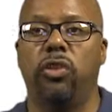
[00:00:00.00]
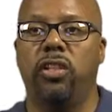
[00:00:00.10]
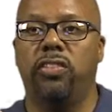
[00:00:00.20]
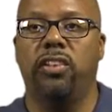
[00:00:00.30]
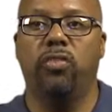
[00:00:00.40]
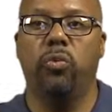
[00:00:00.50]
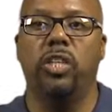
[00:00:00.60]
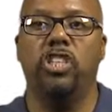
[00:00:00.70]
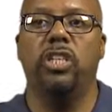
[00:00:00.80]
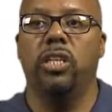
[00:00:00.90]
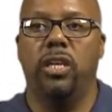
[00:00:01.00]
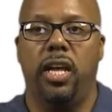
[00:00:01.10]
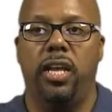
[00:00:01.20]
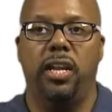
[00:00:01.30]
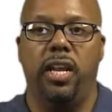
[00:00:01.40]
could say switch
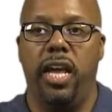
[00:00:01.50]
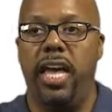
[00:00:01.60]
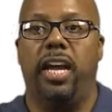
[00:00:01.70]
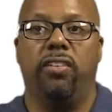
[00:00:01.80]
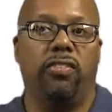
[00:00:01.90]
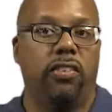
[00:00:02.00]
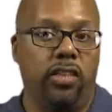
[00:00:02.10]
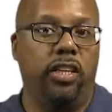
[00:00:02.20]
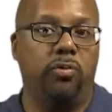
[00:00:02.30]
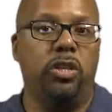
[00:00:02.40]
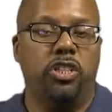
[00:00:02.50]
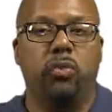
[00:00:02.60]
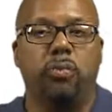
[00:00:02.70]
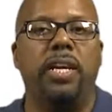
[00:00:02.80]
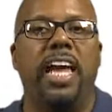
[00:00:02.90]
x. The
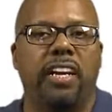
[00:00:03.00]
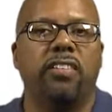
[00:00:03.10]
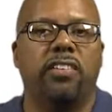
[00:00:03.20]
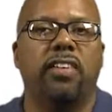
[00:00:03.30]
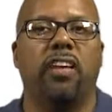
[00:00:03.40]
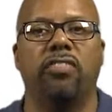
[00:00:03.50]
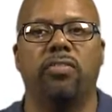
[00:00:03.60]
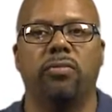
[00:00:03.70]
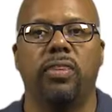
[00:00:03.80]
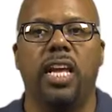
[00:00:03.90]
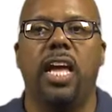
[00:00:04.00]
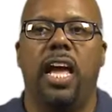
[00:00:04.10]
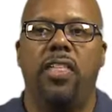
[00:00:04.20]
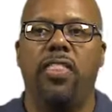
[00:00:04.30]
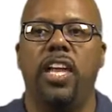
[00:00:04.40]
expression would be x itself.
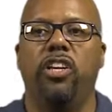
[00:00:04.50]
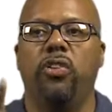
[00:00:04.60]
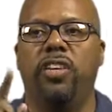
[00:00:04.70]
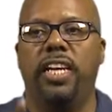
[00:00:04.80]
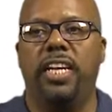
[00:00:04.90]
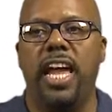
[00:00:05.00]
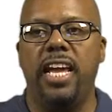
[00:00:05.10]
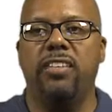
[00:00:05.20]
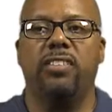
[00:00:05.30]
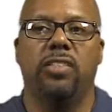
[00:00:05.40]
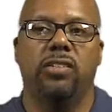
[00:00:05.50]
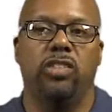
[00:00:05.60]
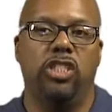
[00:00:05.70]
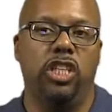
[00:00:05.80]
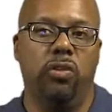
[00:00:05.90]
And then you'd say case
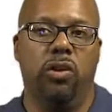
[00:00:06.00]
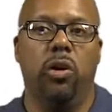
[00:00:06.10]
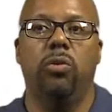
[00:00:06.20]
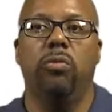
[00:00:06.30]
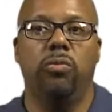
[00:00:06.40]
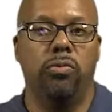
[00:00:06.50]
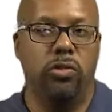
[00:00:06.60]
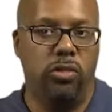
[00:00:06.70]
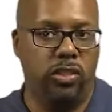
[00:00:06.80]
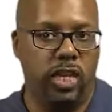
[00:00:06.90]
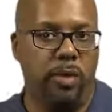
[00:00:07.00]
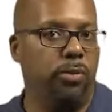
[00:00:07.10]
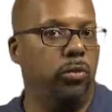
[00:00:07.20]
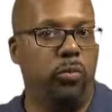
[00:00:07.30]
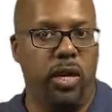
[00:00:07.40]
0,
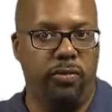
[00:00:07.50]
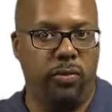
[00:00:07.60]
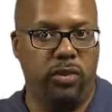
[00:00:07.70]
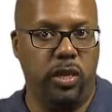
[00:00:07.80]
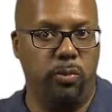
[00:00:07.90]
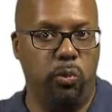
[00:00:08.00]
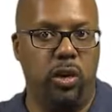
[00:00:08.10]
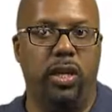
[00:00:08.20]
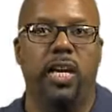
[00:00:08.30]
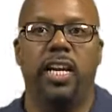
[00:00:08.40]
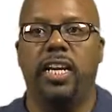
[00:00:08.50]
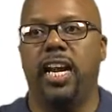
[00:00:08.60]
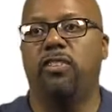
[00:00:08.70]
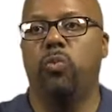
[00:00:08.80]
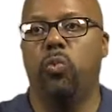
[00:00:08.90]
statement whatever, statement 1.
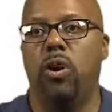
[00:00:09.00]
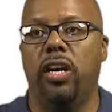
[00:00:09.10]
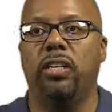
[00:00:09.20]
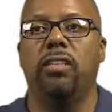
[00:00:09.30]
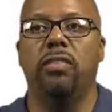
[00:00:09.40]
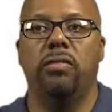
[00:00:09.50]
Case 1,